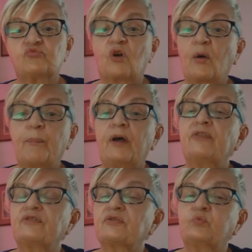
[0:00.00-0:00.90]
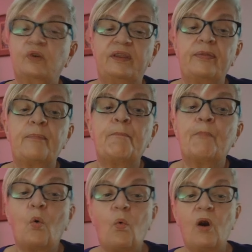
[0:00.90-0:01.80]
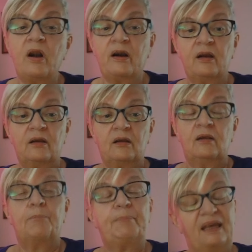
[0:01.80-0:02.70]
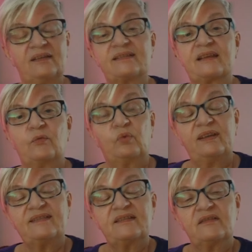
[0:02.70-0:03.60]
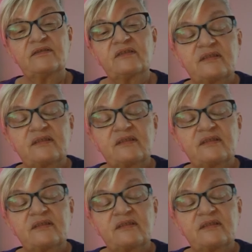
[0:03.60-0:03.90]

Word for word: robots with more bells and whistles.